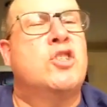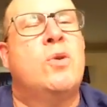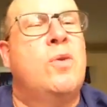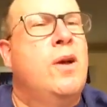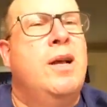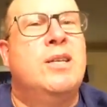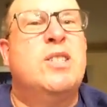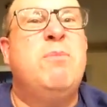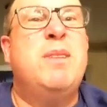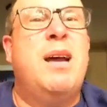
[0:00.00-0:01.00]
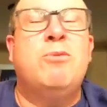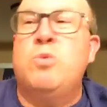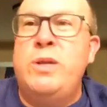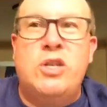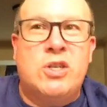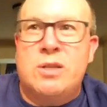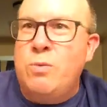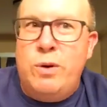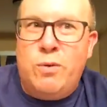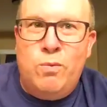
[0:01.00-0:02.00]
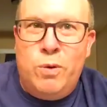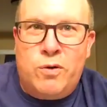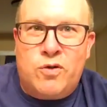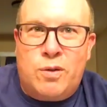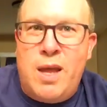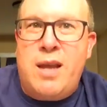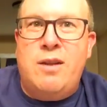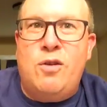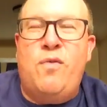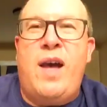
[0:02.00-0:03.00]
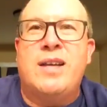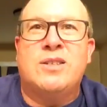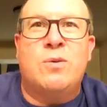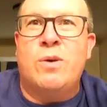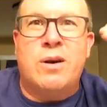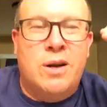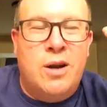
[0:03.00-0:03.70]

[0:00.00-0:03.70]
So sometimes we're thinking too fast and we're